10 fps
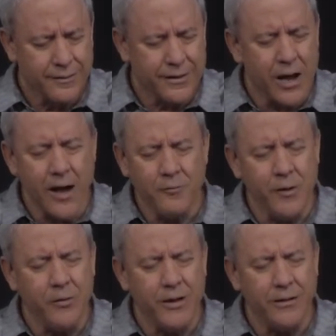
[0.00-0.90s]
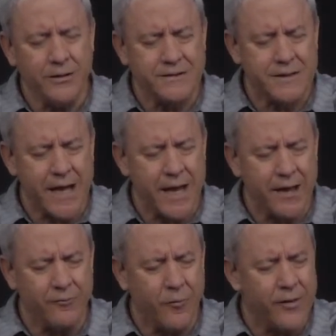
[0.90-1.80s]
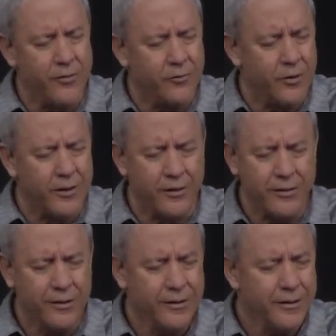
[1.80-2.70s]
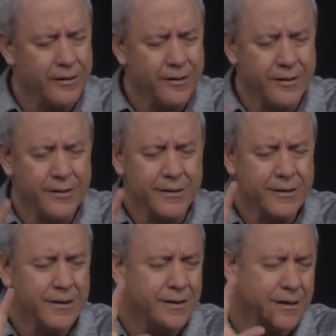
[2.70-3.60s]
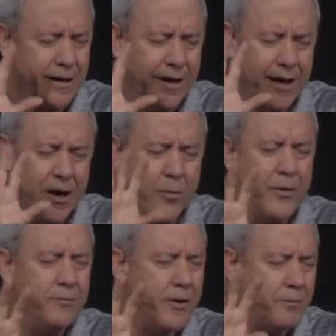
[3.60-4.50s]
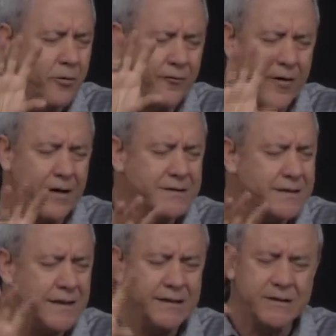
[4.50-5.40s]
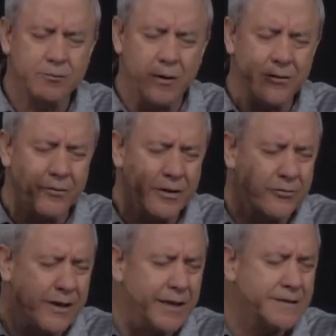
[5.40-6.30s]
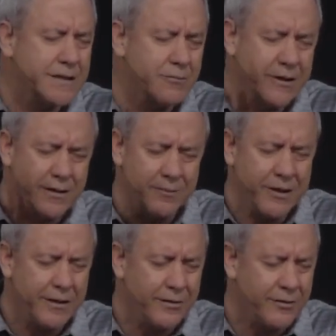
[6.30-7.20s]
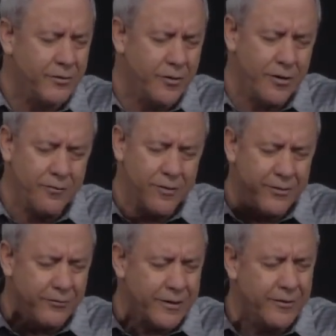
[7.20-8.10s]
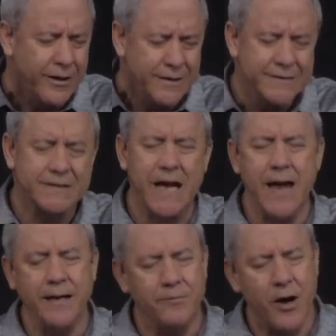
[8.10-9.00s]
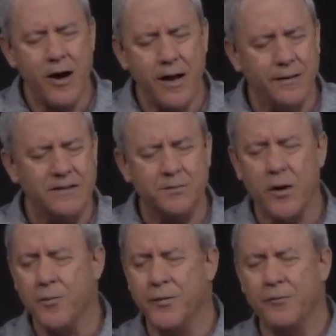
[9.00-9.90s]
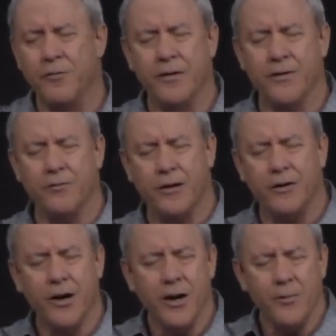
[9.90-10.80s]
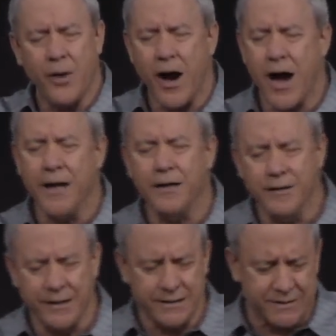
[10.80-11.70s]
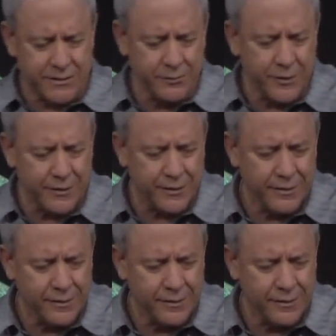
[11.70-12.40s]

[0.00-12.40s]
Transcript: That God, we would understand whether we're helping people find seats, whether we're greeting someone coming in the door, whether we're standing behind this pulpit, whether we're behind an instrument,